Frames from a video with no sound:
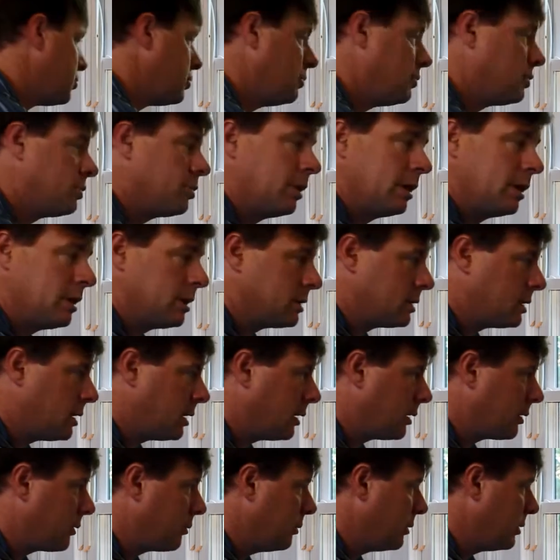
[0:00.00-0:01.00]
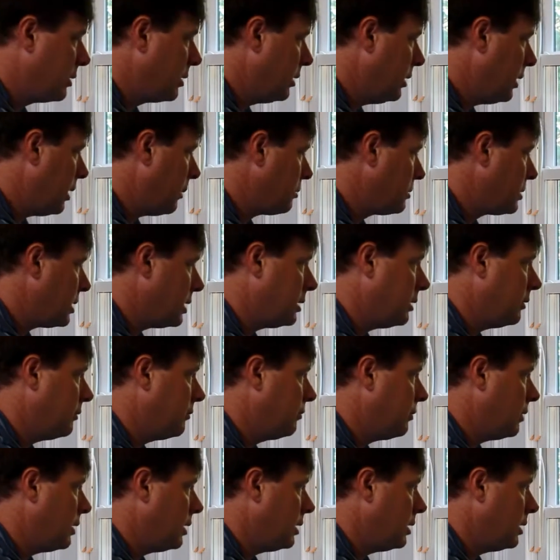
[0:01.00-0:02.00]
June 26th with the
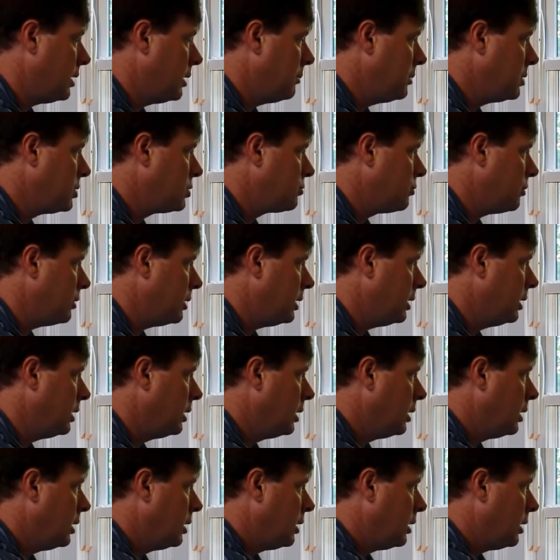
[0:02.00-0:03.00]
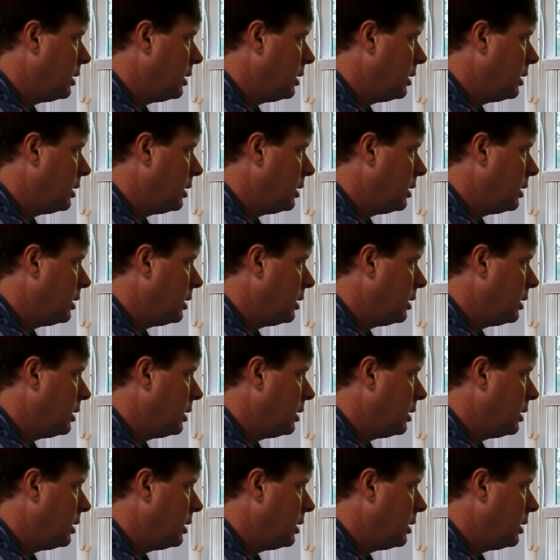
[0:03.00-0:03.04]
updated imagery,